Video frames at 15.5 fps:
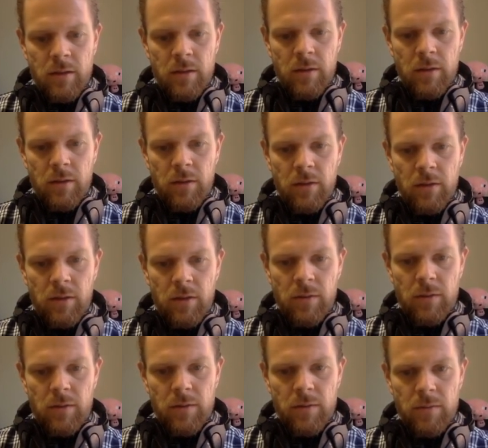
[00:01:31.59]
on
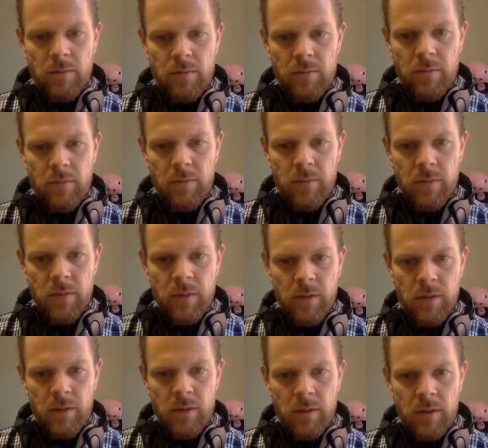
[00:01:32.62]
those,
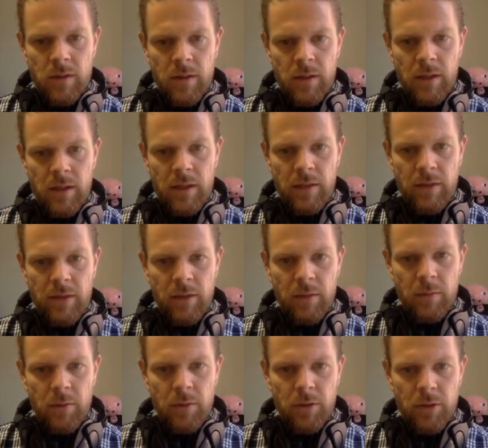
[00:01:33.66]
give it a little
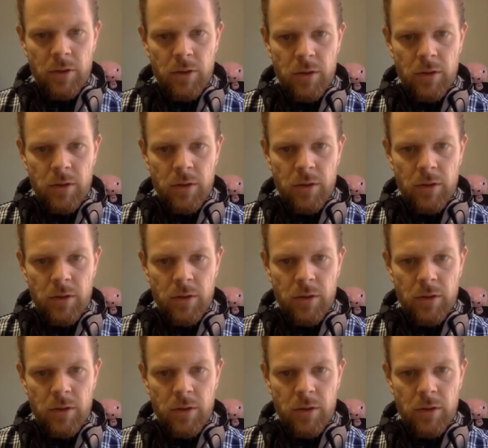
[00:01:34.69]
push,